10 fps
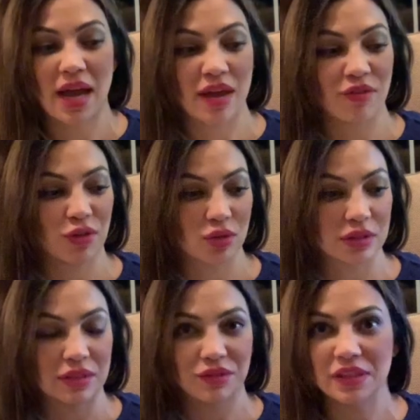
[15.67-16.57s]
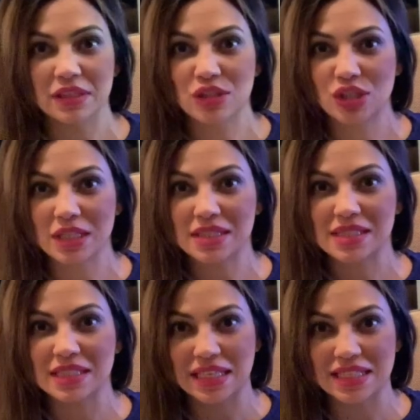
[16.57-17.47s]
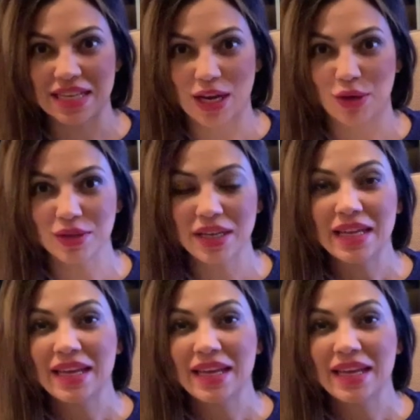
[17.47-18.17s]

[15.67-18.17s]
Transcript: I folded a fitted sheet sitting down,